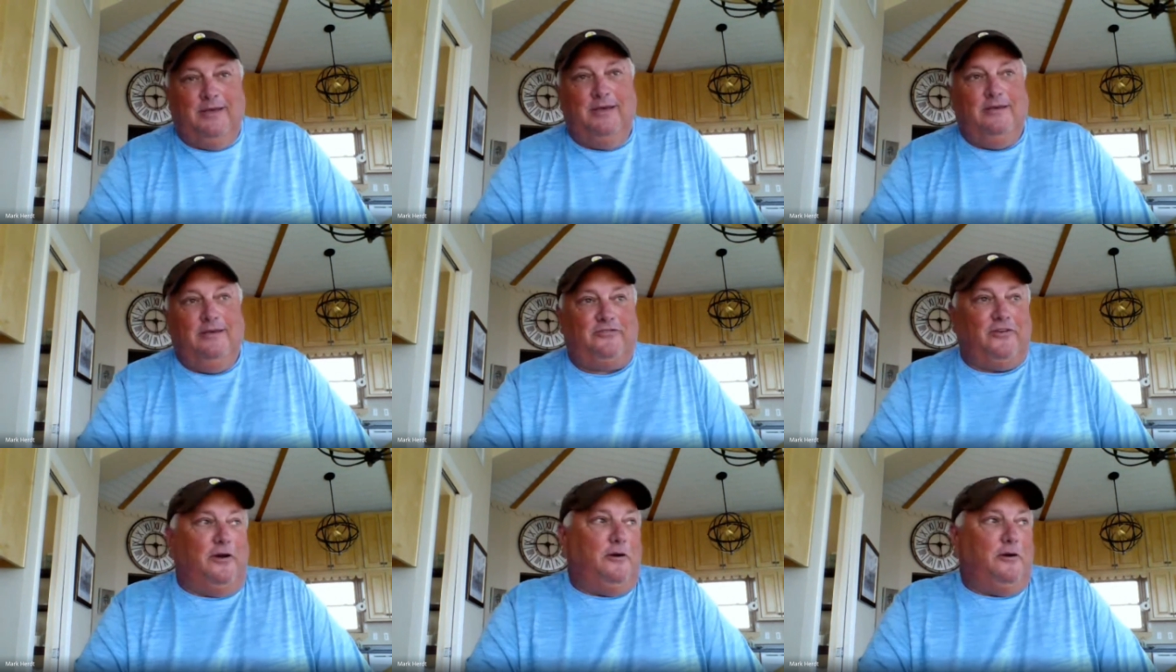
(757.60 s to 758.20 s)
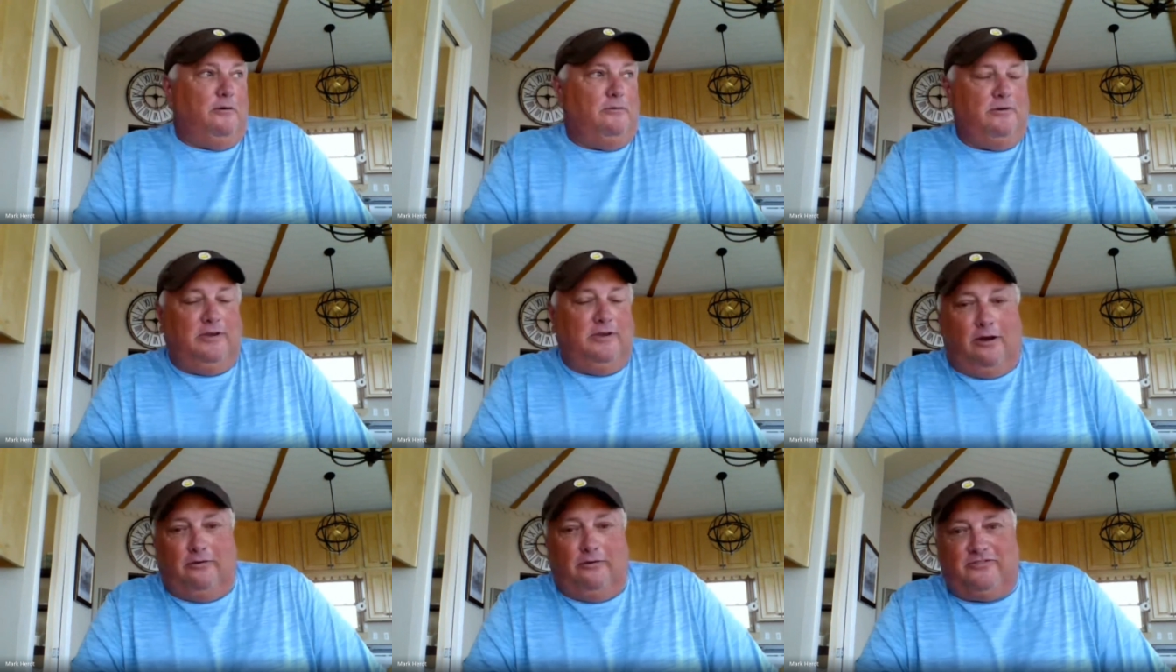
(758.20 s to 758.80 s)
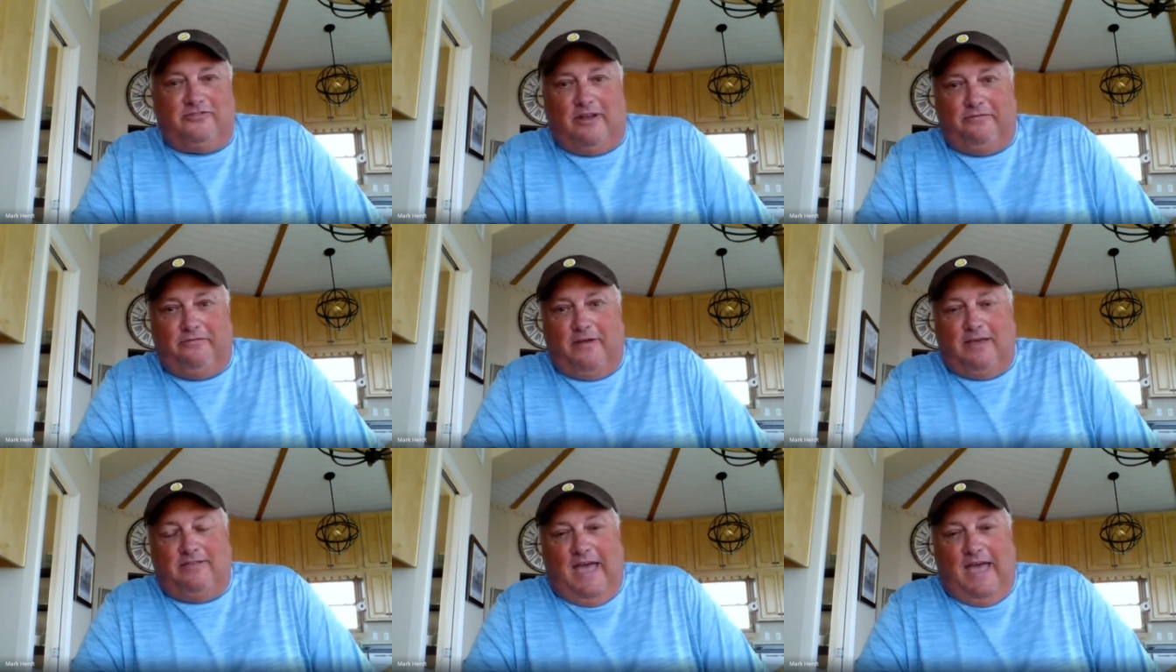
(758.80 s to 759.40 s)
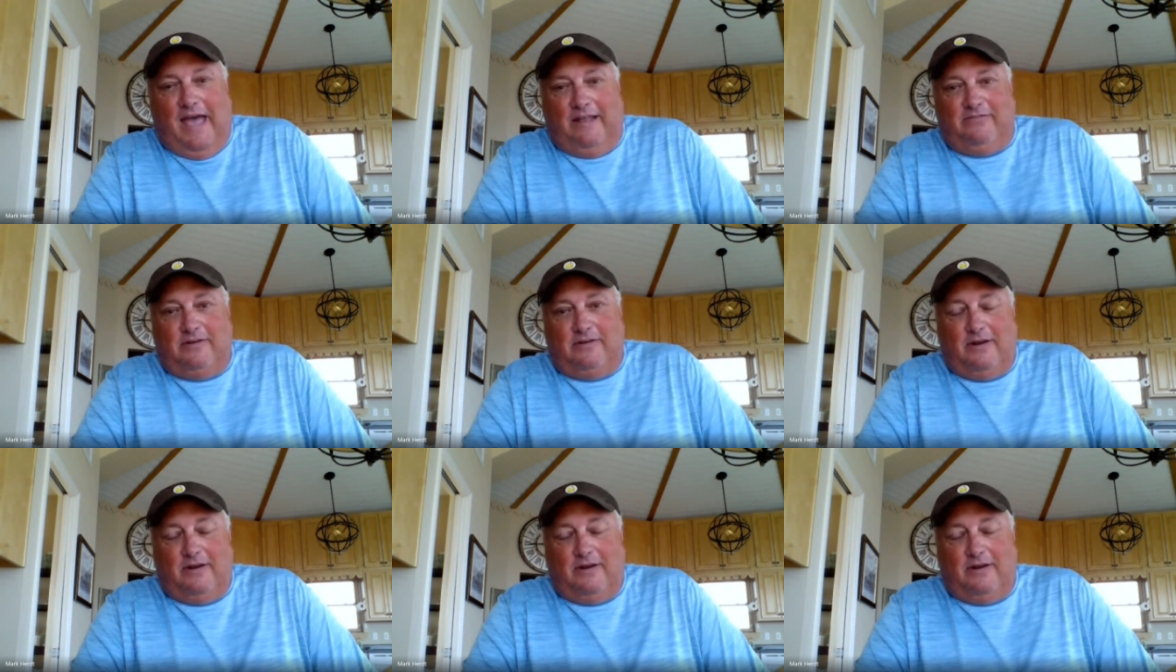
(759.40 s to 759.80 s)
So, you know, stuff like that.